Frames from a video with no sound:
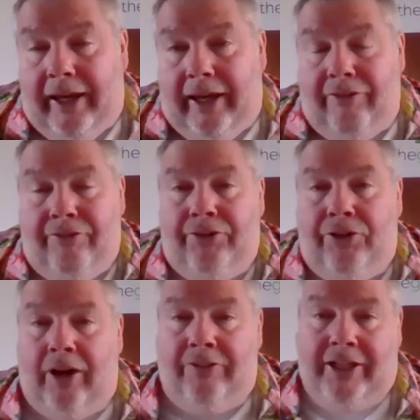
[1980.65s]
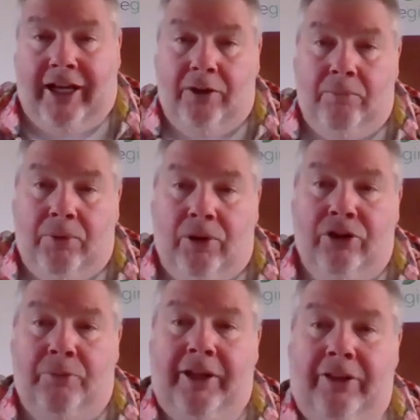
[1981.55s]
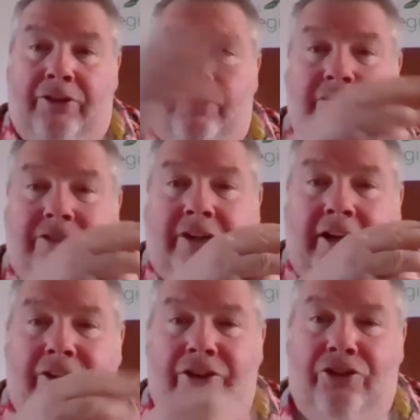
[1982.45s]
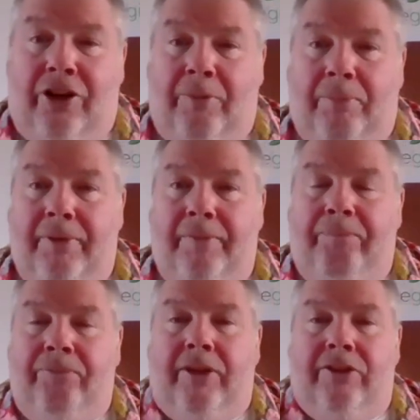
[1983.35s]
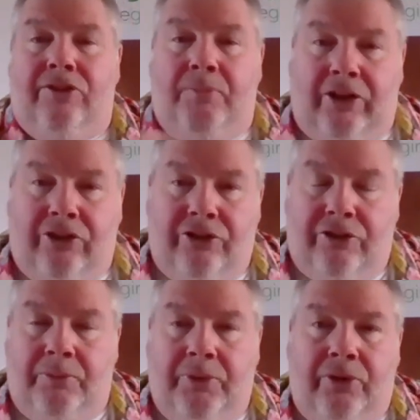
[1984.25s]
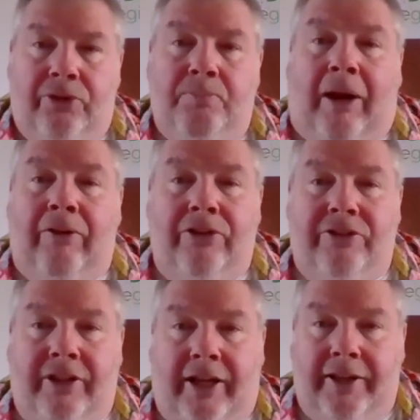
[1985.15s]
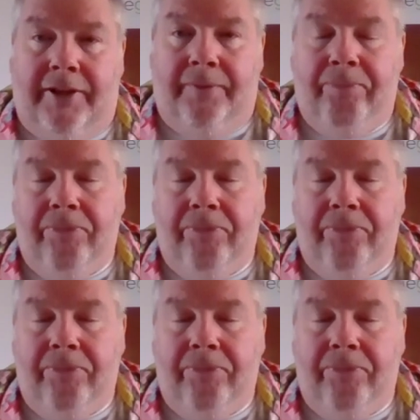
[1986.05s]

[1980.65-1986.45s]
if you have a cannonball come in through the side of the ship, smashes some of those barrels together,